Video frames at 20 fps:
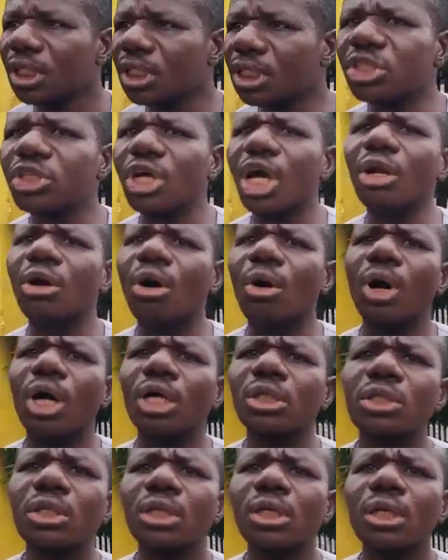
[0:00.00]
Is there no
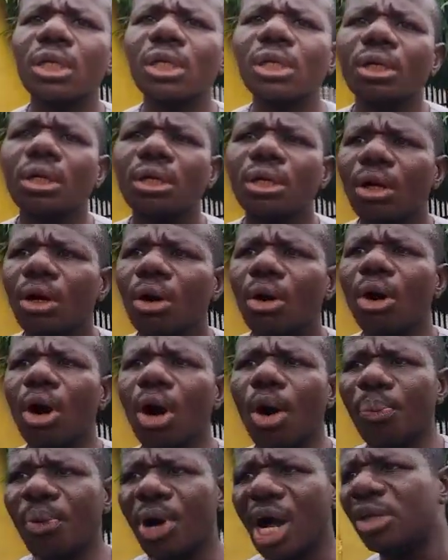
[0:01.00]
what?
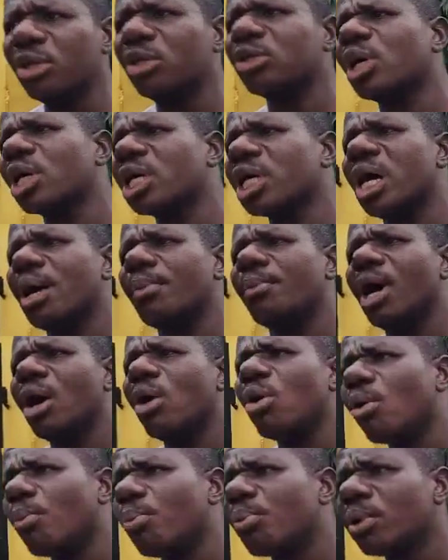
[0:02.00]
Hope. Are you talking about
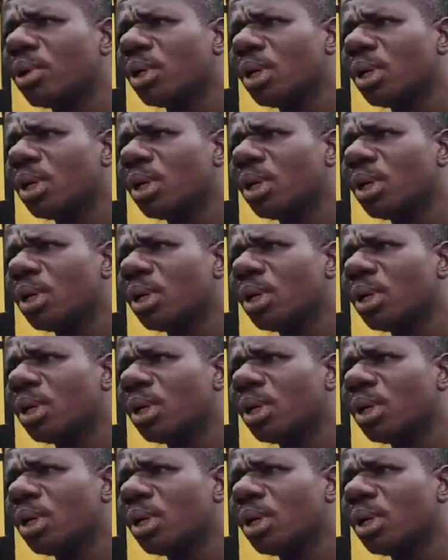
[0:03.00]
hope?